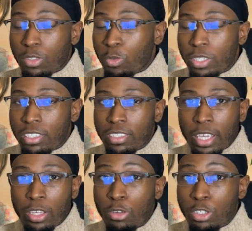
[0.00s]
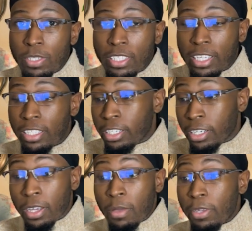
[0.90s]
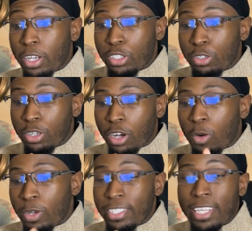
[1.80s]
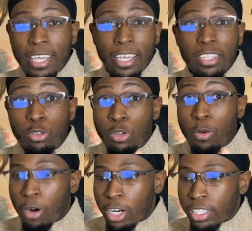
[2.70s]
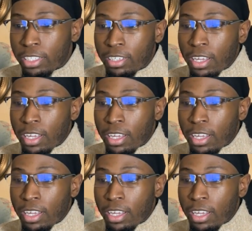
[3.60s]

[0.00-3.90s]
which is a huge mistake because you're always digging into your margins,